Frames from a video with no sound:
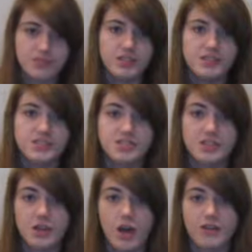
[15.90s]
New
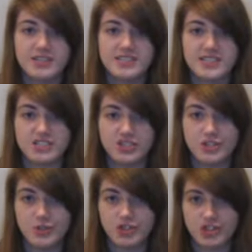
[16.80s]
Zealand currently sends
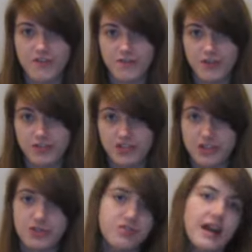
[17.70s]

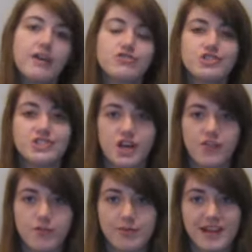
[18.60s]
252,000
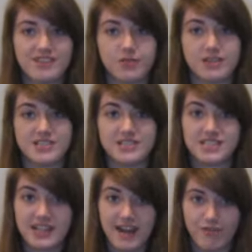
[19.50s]
tonnes of plastic waste into
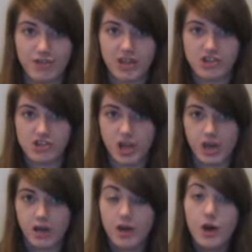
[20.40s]
landfill each year.
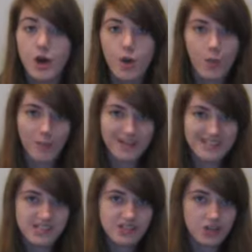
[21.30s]
While
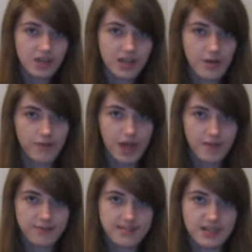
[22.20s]
plastics only account for
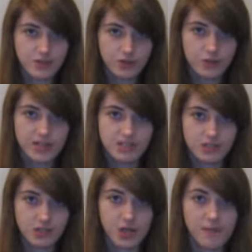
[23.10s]
8% of the waste
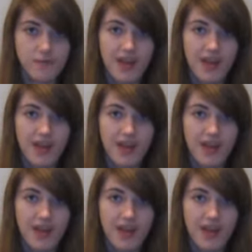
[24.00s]
stream,